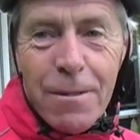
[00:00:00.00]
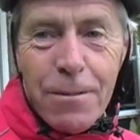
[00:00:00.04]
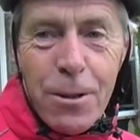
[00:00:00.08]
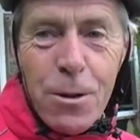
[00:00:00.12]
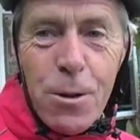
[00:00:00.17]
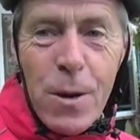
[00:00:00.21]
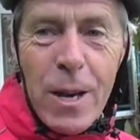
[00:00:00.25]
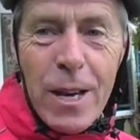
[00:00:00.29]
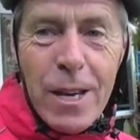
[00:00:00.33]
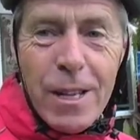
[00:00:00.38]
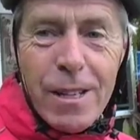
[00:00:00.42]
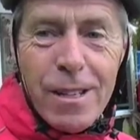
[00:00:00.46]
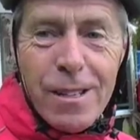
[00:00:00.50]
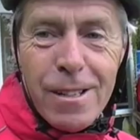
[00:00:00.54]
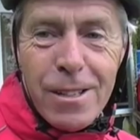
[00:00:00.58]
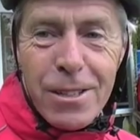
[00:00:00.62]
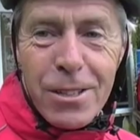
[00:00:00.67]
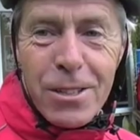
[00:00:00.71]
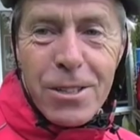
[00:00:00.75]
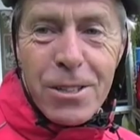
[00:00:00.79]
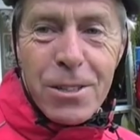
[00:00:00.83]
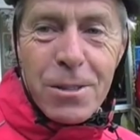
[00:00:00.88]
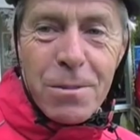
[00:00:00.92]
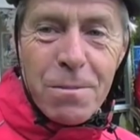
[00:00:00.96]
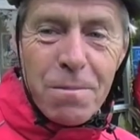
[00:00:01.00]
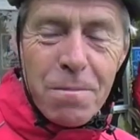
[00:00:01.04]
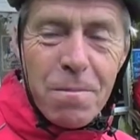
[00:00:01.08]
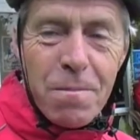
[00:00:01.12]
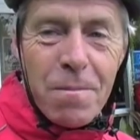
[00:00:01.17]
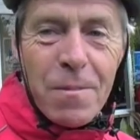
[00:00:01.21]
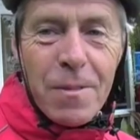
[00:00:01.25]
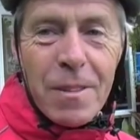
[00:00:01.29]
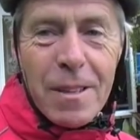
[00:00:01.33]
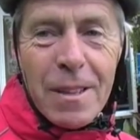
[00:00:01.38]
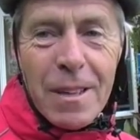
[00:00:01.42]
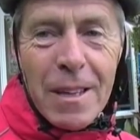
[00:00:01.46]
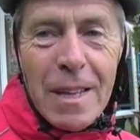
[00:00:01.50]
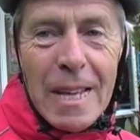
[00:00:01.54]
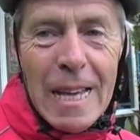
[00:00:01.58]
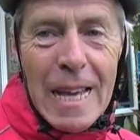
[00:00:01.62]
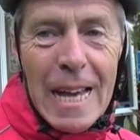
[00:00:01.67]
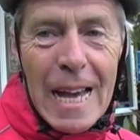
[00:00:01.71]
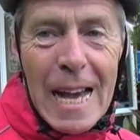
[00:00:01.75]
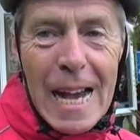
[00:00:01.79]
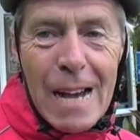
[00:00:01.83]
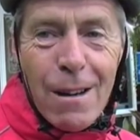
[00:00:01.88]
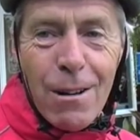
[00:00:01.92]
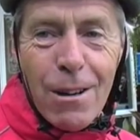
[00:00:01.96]
few hills,
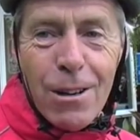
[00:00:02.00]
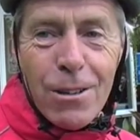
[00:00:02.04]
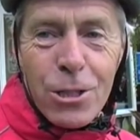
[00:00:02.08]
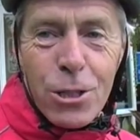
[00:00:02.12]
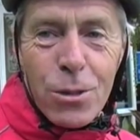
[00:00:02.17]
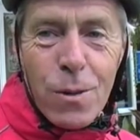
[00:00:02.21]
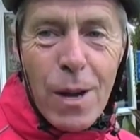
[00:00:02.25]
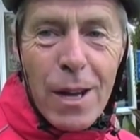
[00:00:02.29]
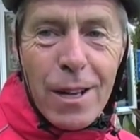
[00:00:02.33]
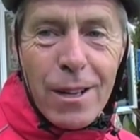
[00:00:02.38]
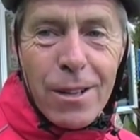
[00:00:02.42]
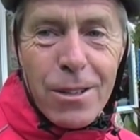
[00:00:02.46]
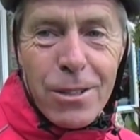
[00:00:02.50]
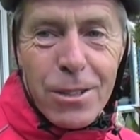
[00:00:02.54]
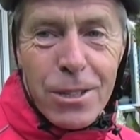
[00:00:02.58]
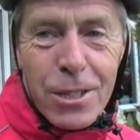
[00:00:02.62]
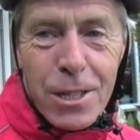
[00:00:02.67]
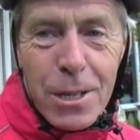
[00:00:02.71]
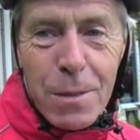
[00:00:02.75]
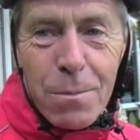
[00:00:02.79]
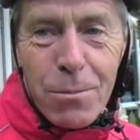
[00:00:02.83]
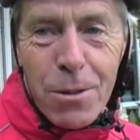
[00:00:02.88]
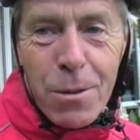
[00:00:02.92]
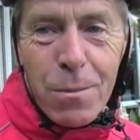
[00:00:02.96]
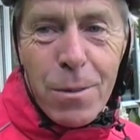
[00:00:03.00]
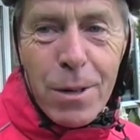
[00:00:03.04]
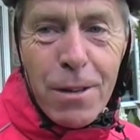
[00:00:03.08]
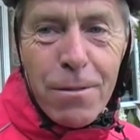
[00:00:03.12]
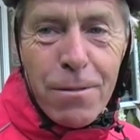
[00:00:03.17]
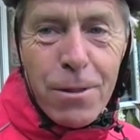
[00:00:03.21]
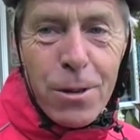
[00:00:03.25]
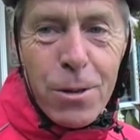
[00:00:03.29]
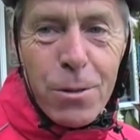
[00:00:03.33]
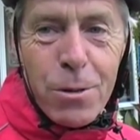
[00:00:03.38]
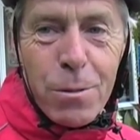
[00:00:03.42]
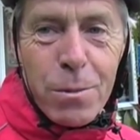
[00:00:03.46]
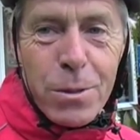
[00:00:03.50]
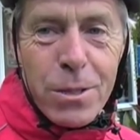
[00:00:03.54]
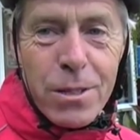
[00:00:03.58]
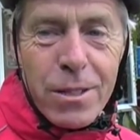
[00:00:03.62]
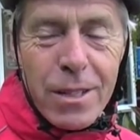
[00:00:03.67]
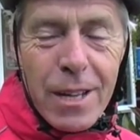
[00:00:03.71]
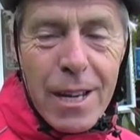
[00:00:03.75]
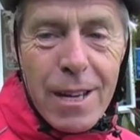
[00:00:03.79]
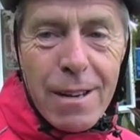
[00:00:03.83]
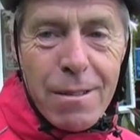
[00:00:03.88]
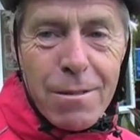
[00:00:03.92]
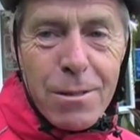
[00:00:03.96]
out onto Anglesey, probably a few ups and
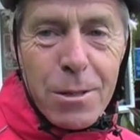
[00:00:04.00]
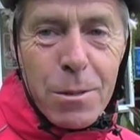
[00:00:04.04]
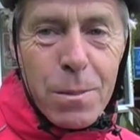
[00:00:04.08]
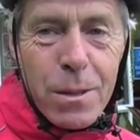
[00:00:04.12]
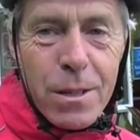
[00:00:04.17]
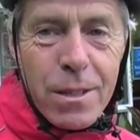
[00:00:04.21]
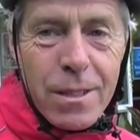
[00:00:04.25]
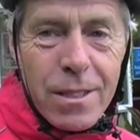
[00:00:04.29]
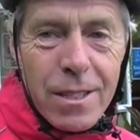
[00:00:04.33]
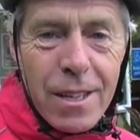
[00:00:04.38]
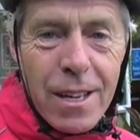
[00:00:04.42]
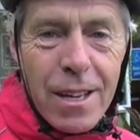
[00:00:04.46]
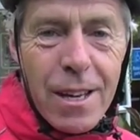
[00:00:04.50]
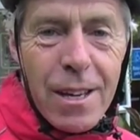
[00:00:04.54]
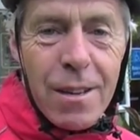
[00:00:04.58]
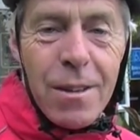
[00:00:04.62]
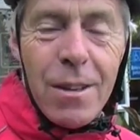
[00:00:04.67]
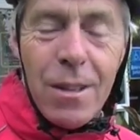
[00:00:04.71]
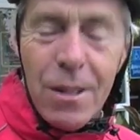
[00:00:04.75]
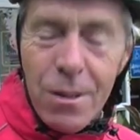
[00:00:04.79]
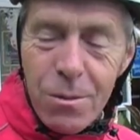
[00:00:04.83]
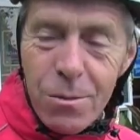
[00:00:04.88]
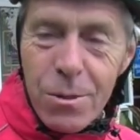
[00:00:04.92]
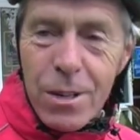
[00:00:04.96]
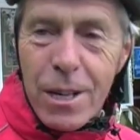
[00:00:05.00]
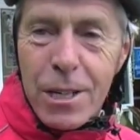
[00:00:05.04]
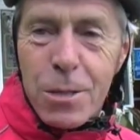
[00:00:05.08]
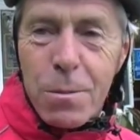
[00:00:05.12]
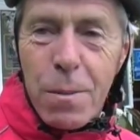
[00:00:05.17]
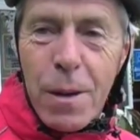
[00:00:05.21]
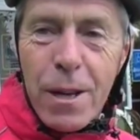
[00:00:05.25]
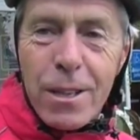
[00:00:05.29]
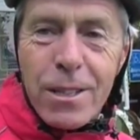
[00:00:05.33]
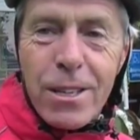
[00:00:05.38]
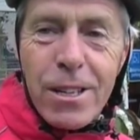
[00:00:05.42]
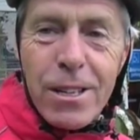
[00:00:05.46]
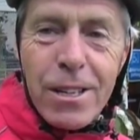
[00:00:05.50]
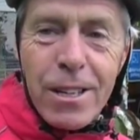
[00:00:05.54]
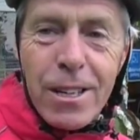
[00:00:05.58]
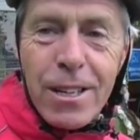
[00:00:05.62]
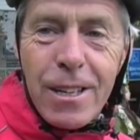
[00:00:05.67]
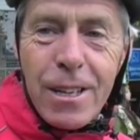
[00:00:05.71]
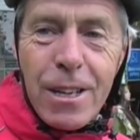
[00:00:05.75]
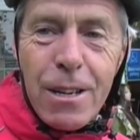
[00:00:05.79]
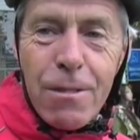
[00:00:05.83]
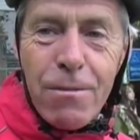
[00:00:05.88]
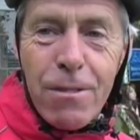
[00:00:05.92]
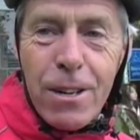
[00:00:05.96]
downs, but we're expecting
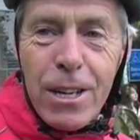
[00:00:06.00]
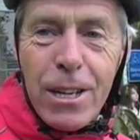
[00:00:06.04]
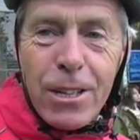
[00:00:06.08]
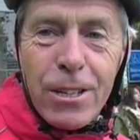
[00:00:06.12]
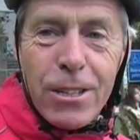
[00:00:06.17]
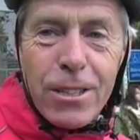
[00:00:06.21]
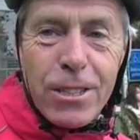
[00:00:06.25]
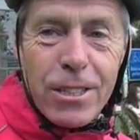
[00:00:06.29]
a really good